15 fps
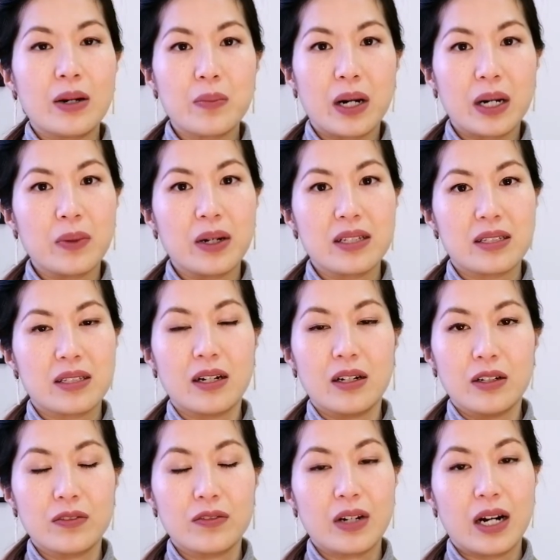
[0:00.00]
by
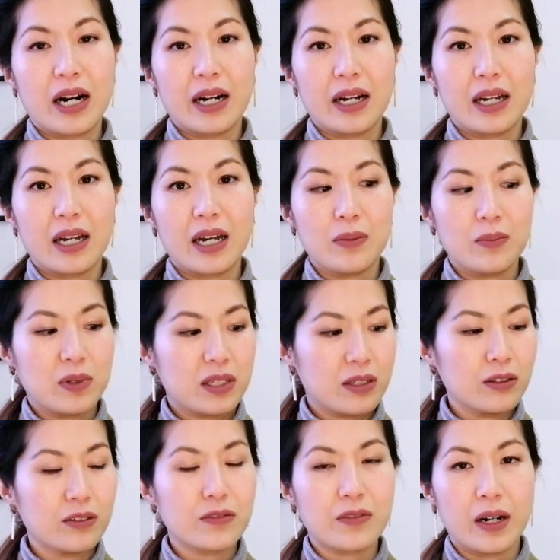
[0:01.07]
myself, I am
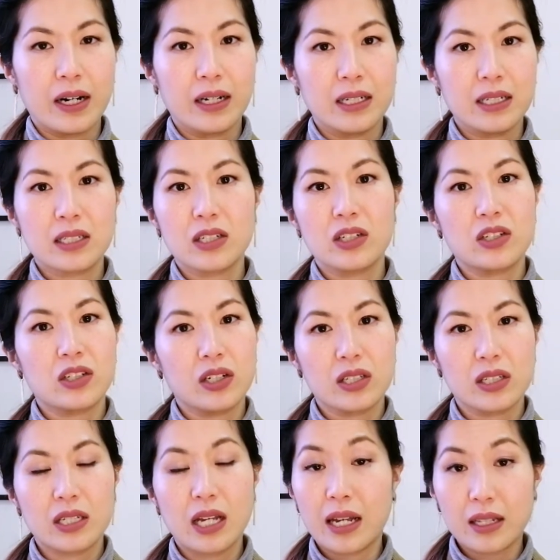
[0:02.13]
still fine to
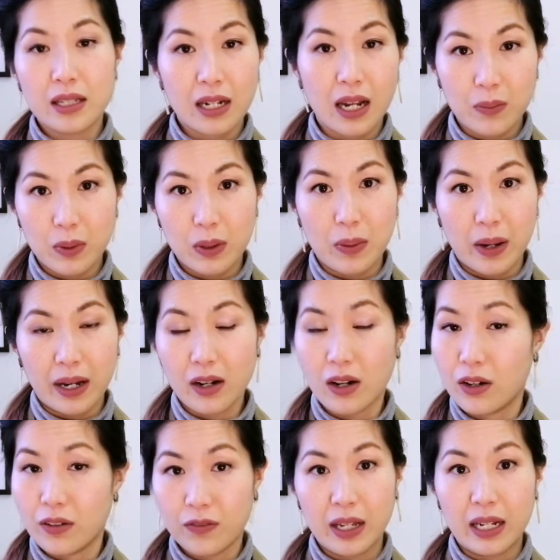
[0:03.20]
just take the nappy bag
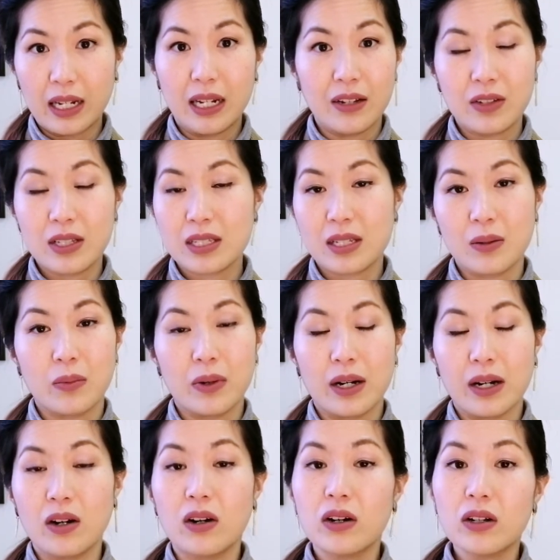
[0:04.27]
off and leave it somewhere
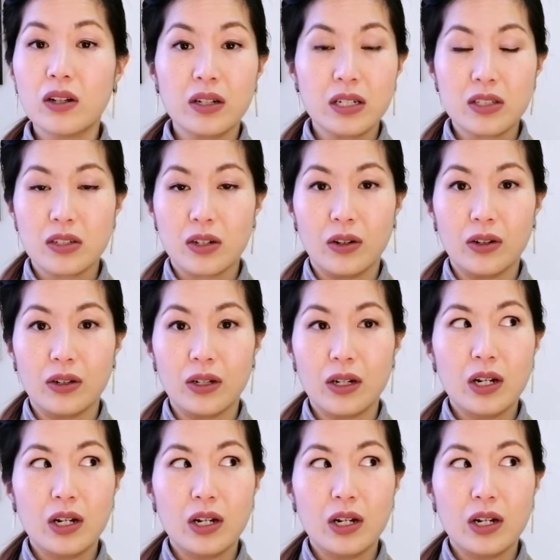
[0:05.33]
all on its own